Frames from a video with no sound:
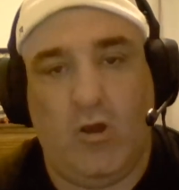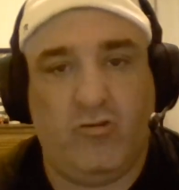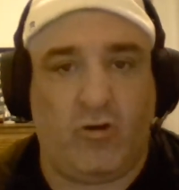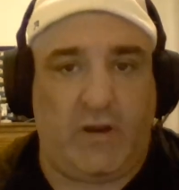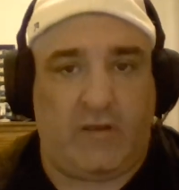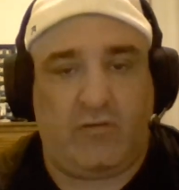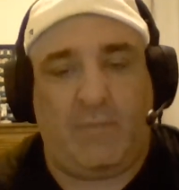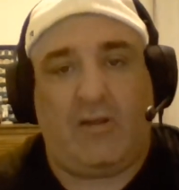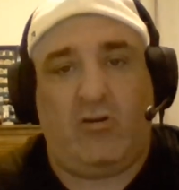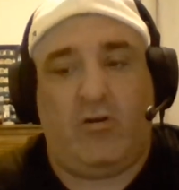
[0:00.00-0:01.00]
Sean Higgs,
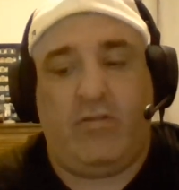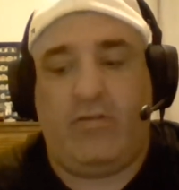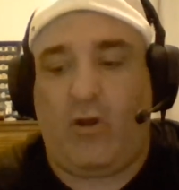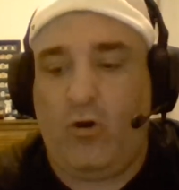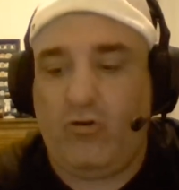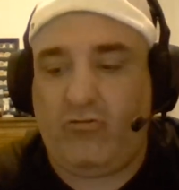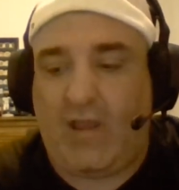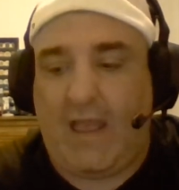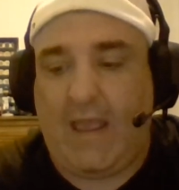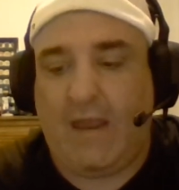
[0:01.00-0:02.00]
coming out here
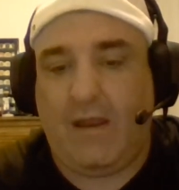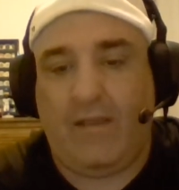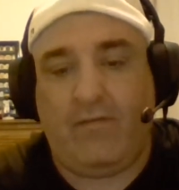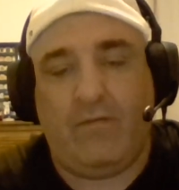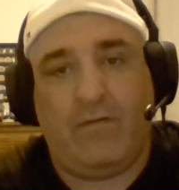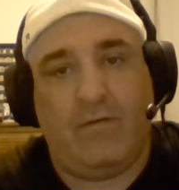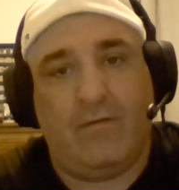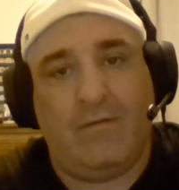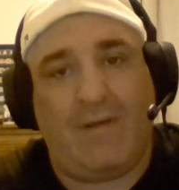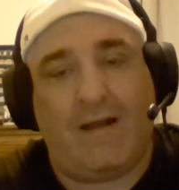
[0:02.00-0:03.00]
Thursday. It is
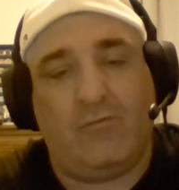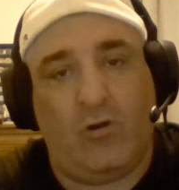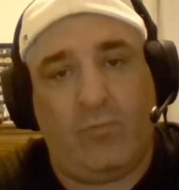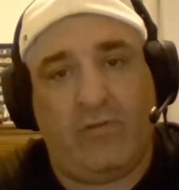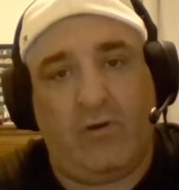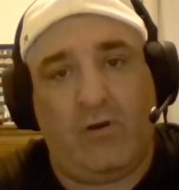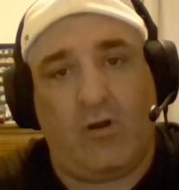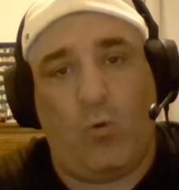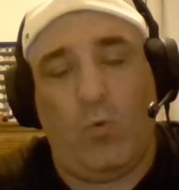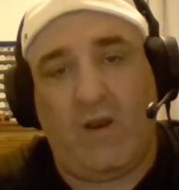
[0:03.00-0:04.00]
October
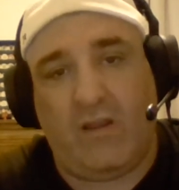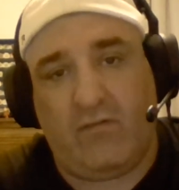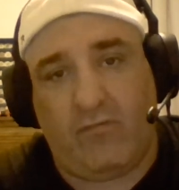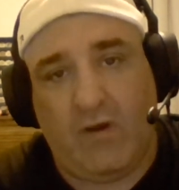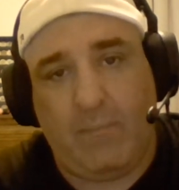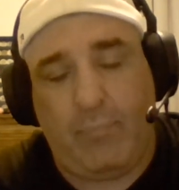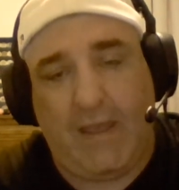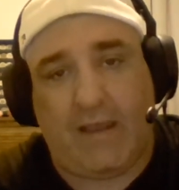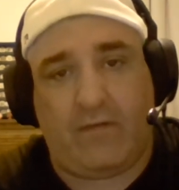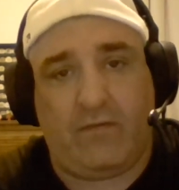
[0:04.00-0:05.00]
3rd. Winnings free
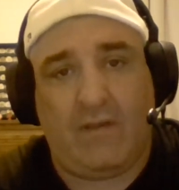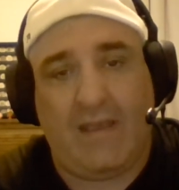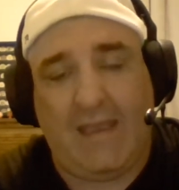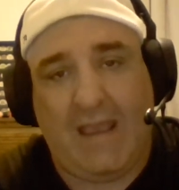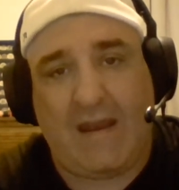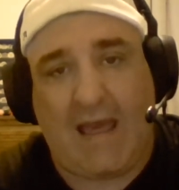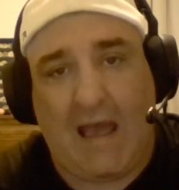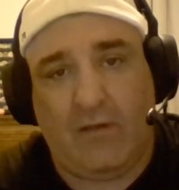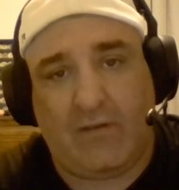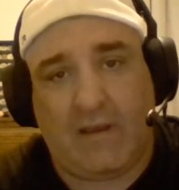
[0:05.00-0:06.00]
picks in the
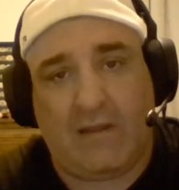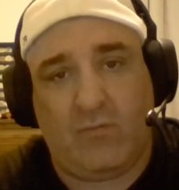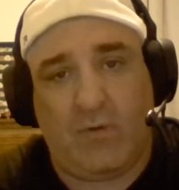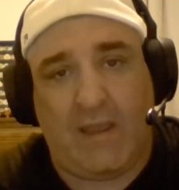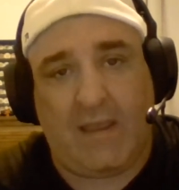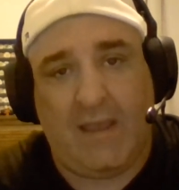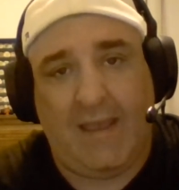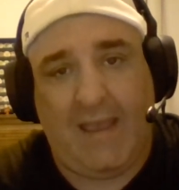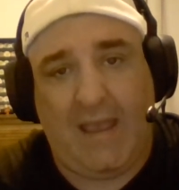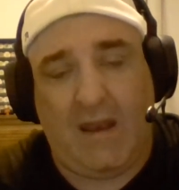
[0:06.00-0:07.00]
house. I'll get to a
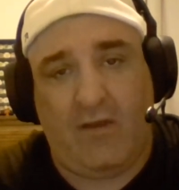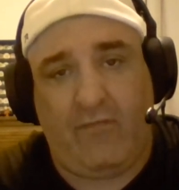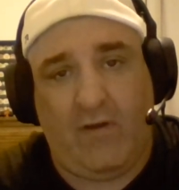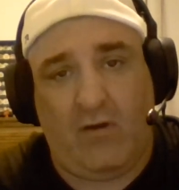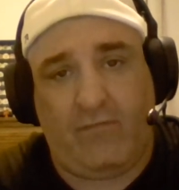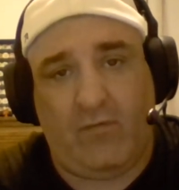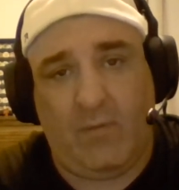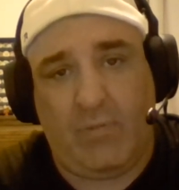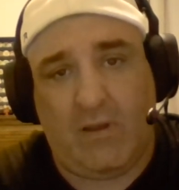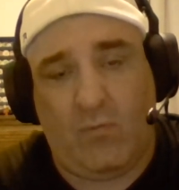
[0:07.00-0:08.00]
NFL
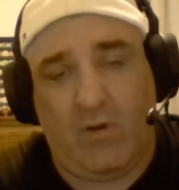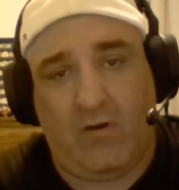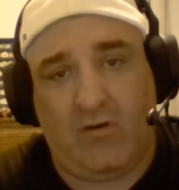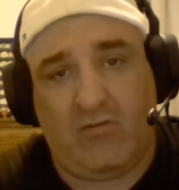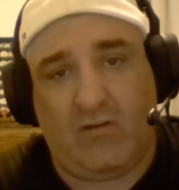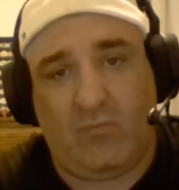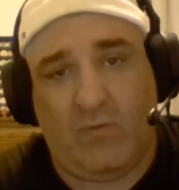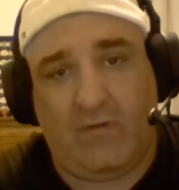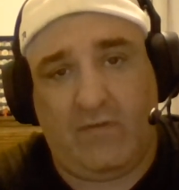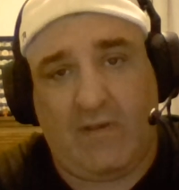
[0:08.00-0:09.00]
free pick winner in just
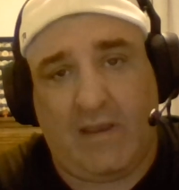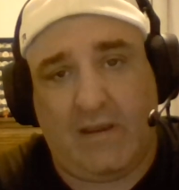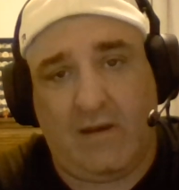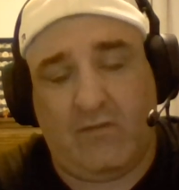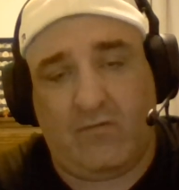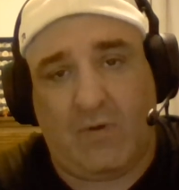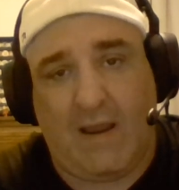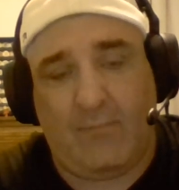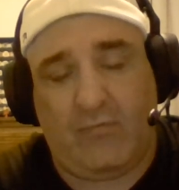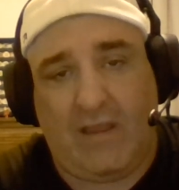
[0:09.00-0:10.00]
one second as
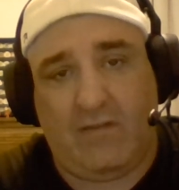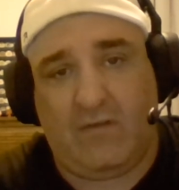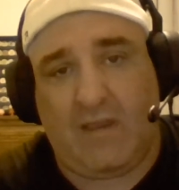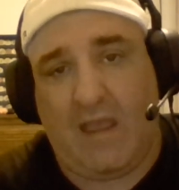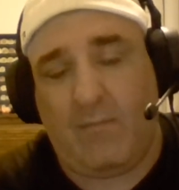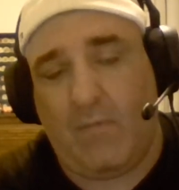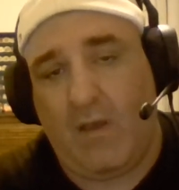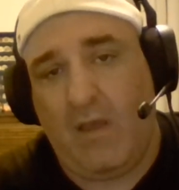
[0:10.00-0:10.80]
Ram Saints game.